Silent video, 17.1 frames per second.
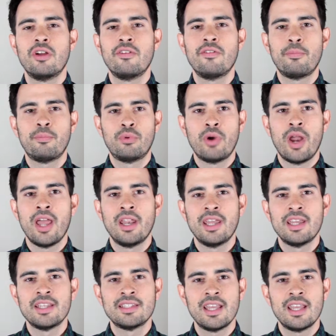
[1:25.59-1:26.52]
of a brand
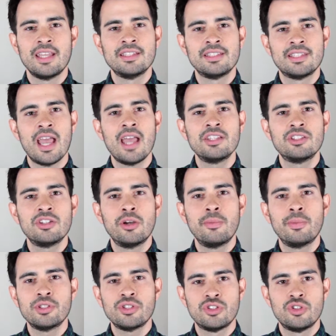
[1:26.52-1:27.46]
is the
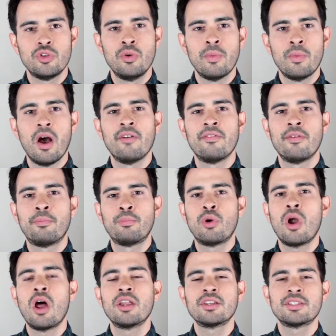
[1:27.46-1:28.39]
intangible sum of a
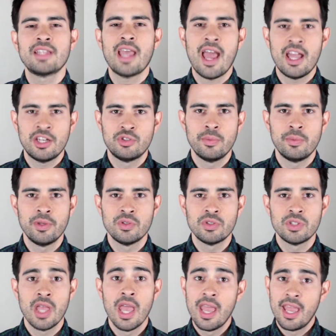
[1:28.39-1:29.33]
product's
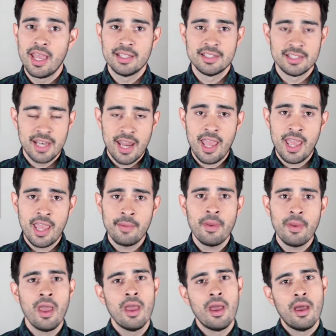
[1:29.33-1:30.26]
attributes: its
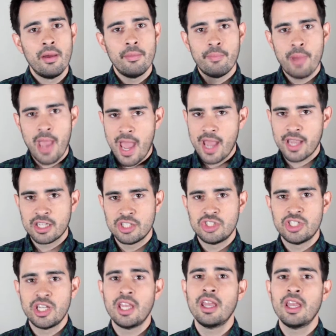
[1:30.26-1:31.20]
name,
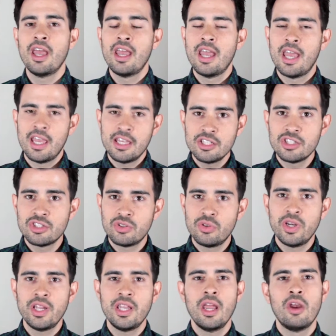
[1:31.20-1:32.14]
packaging,
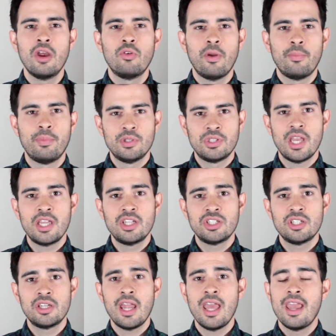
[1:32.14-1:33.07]
history,
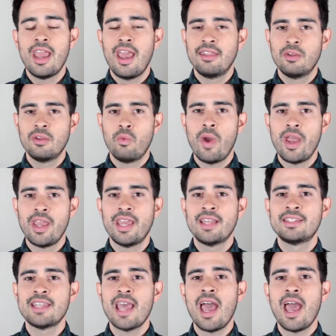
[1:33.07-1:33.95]
reputation, and the way it's